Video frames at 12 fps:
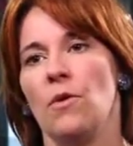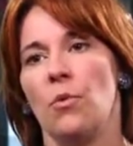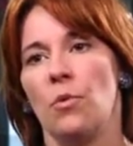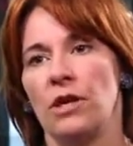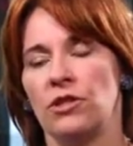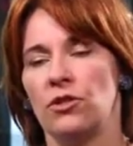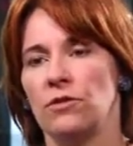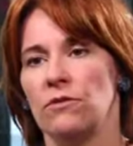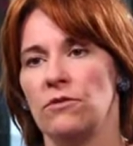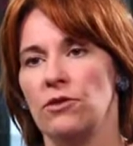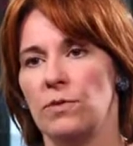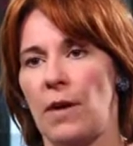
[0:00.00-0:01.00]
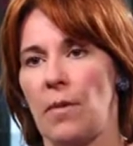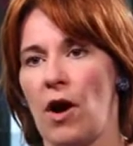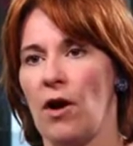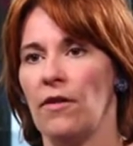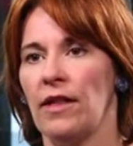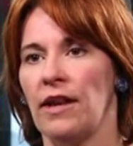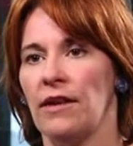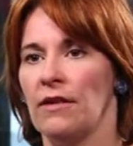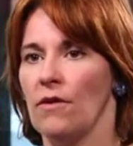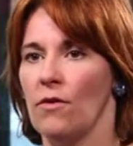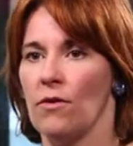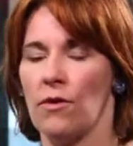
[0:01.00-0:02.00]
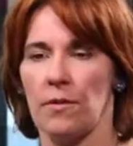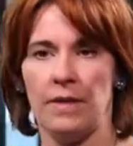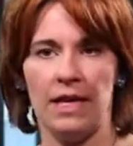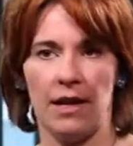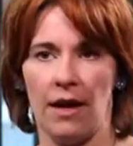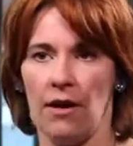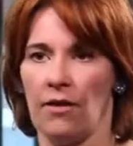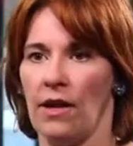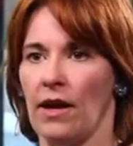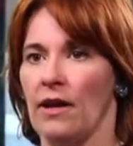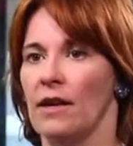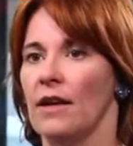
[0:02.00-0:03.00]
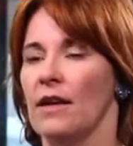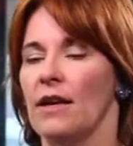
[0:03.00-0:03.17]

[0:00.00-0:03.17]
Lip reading: which newspaper outlet or media outlet